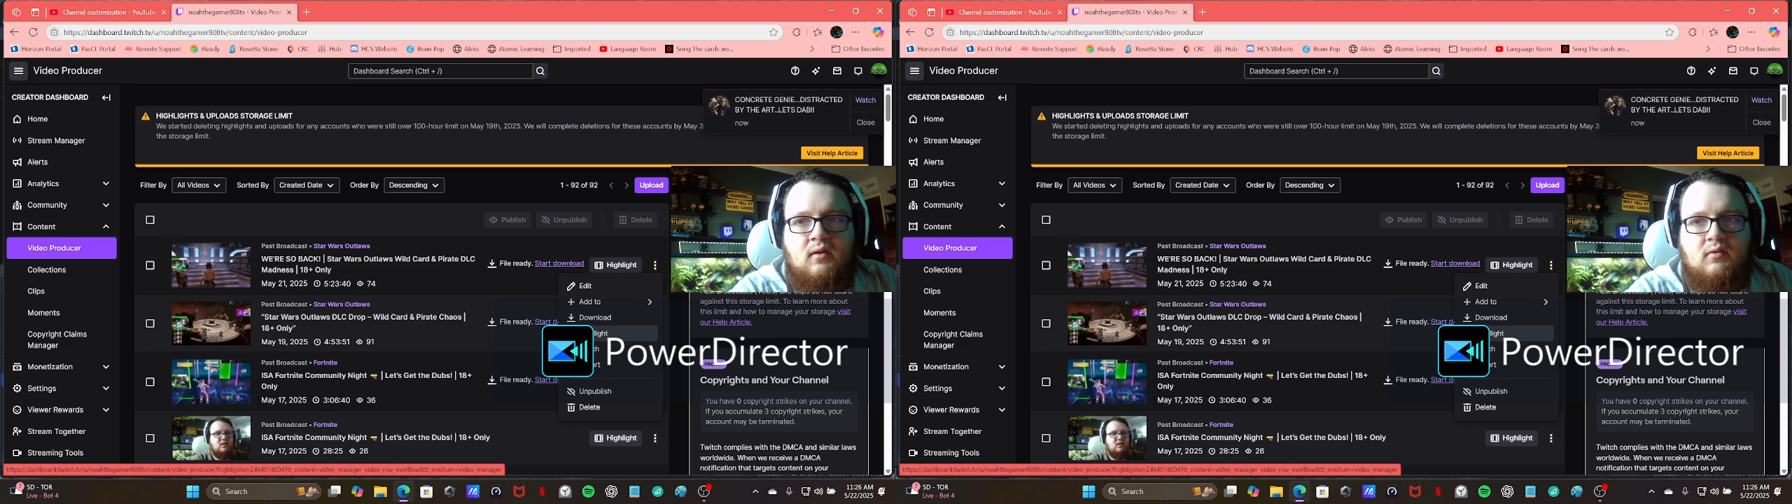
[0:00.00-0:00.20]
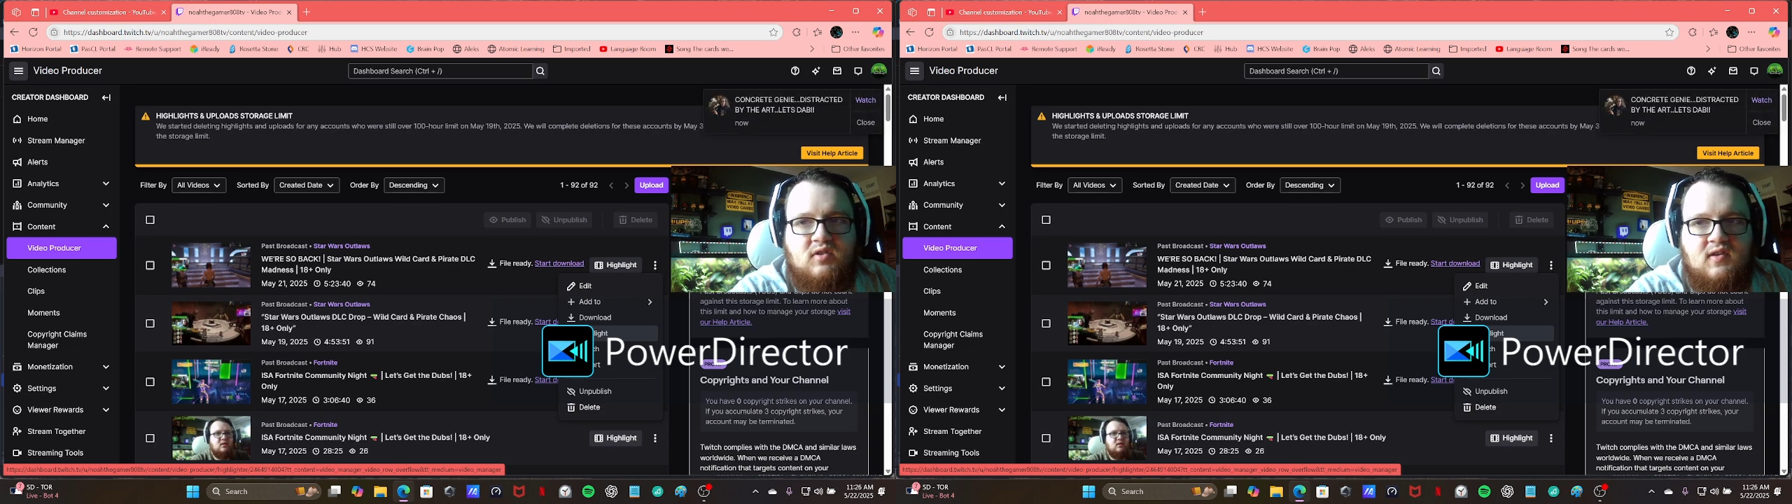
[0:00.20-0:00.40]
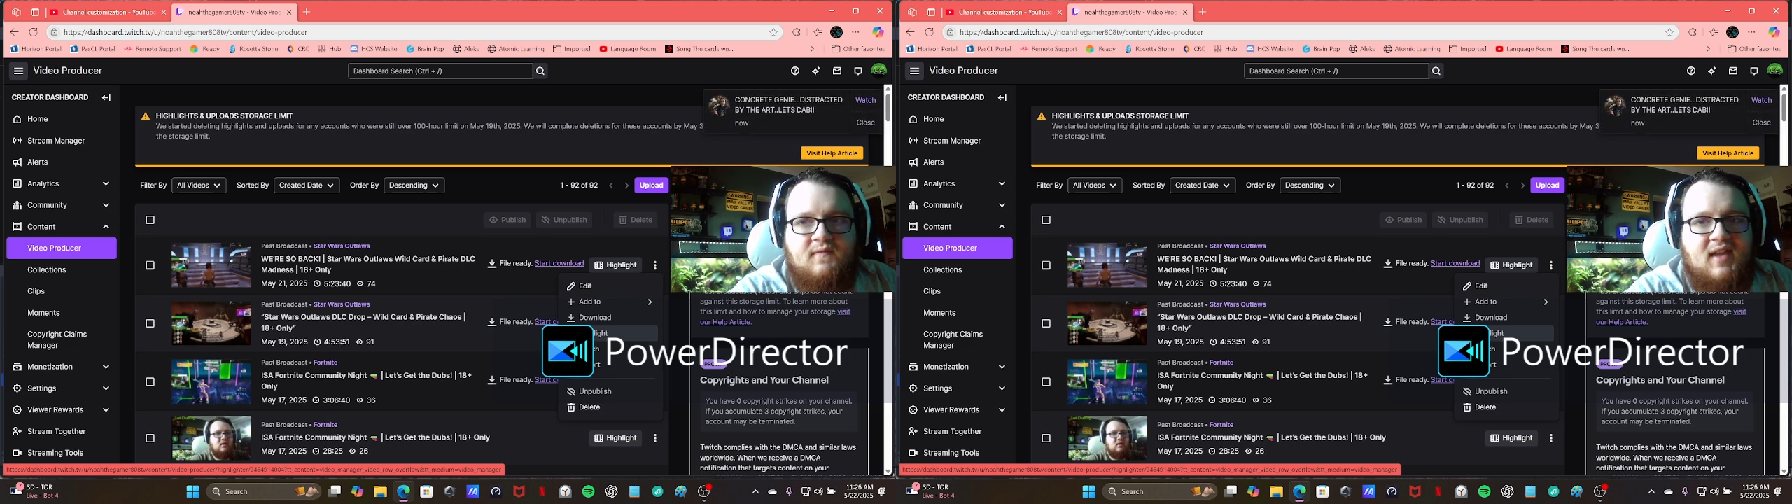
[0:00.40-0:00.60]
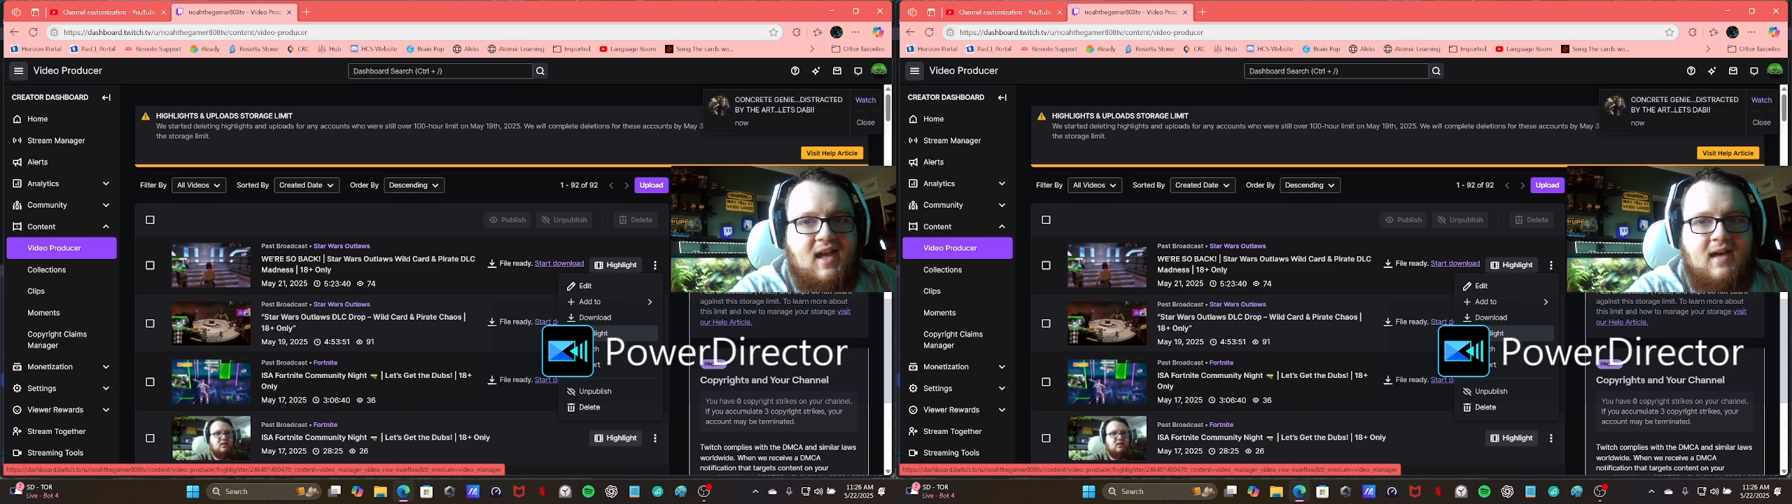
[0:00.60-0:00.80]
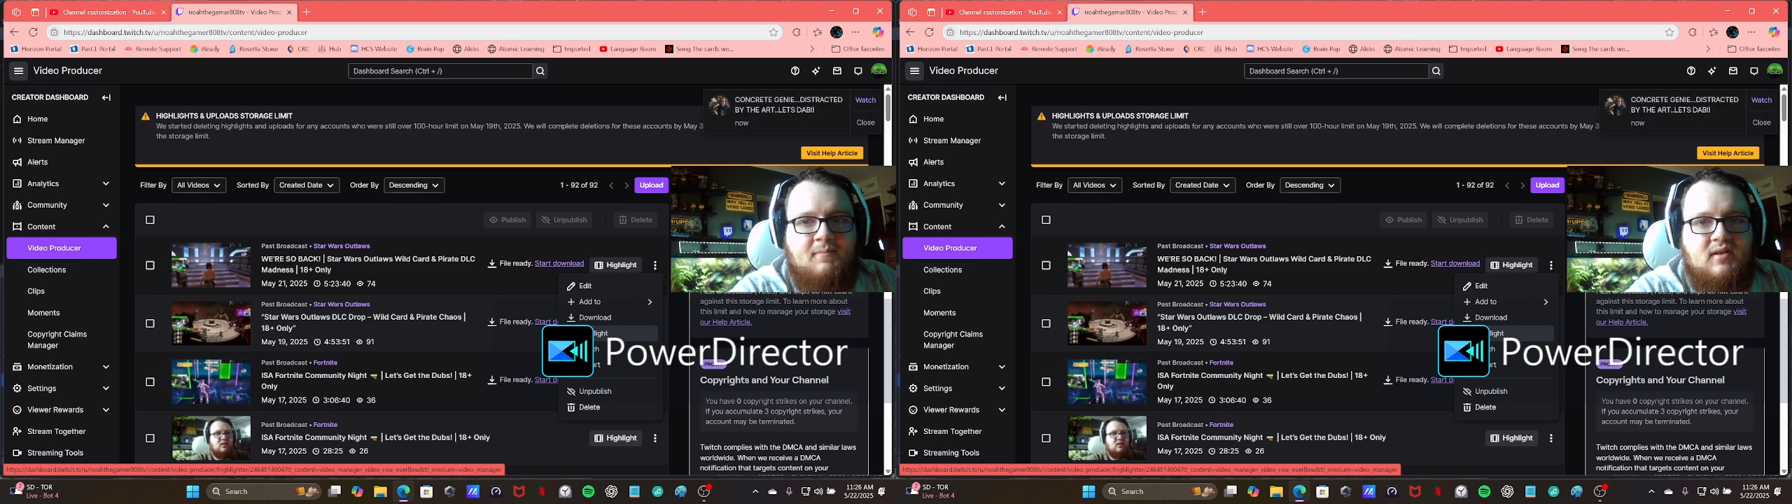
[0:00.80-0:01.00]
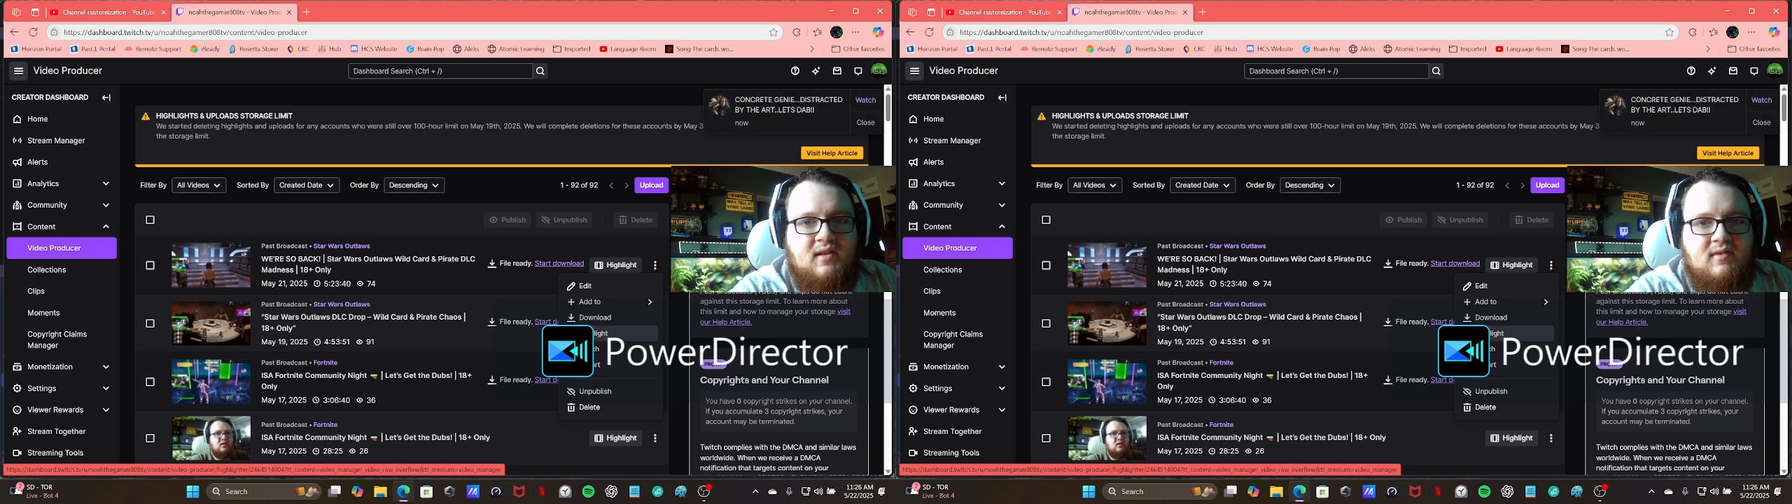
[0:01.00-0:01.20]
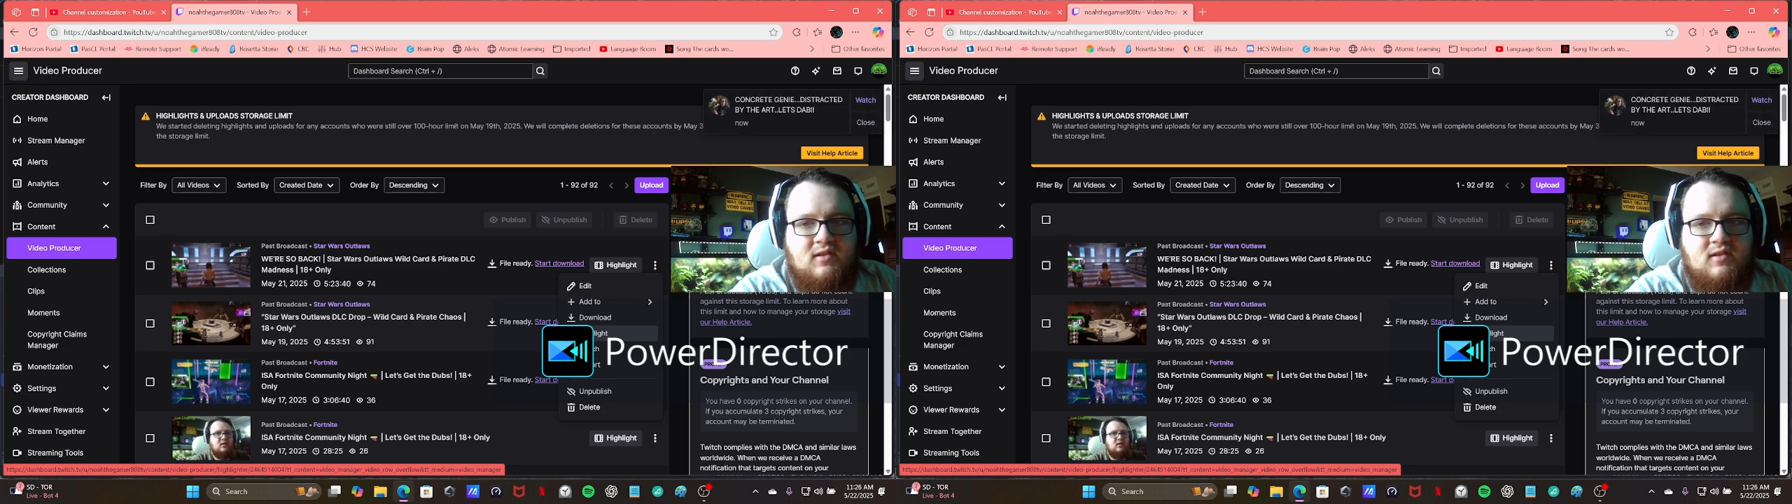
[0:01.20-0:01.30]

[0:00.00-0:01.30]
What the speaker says: or something happened in